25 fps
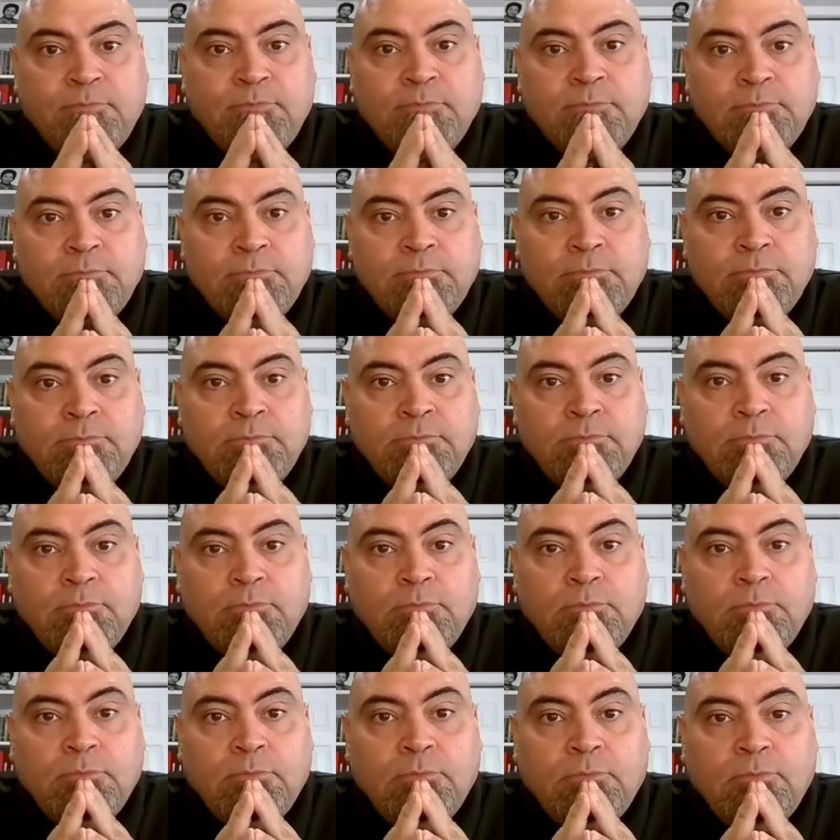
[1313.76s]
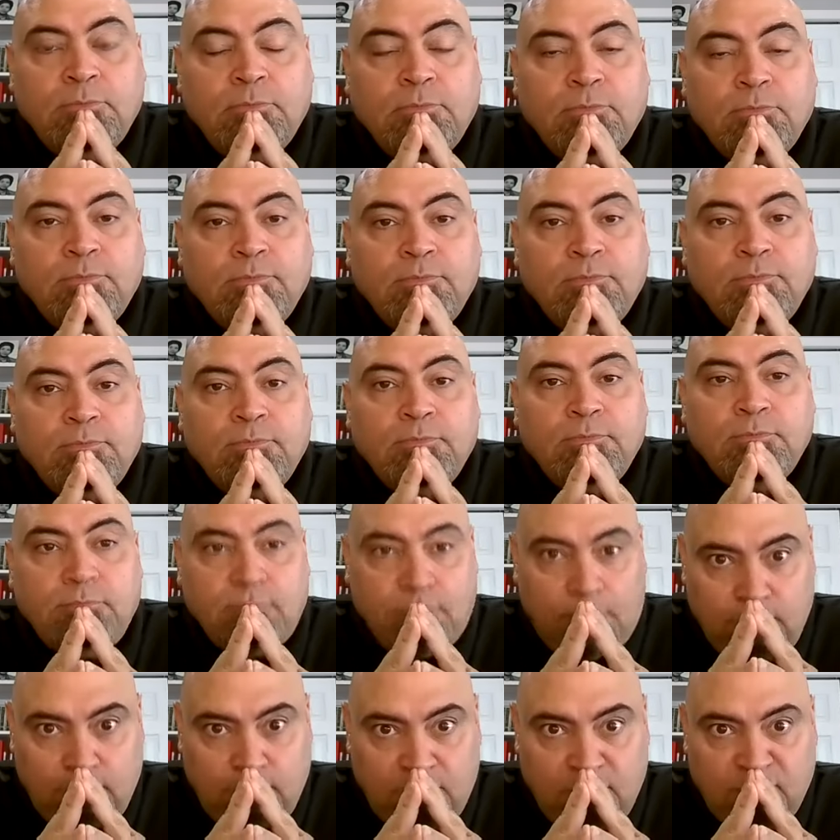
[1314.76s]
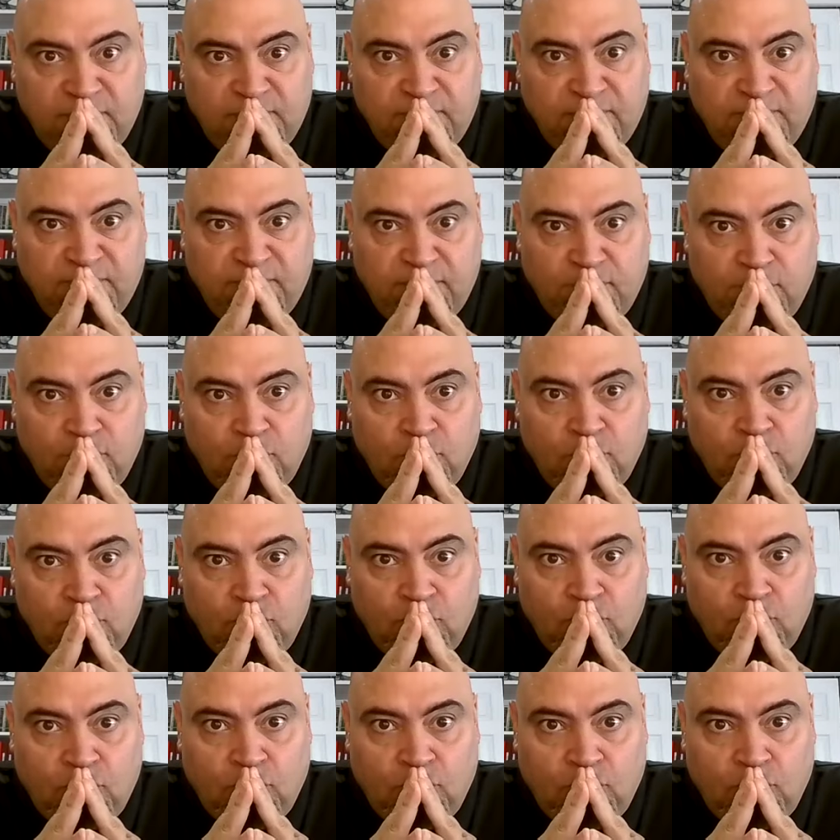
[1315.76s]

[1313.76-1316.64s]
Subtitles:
[no speech]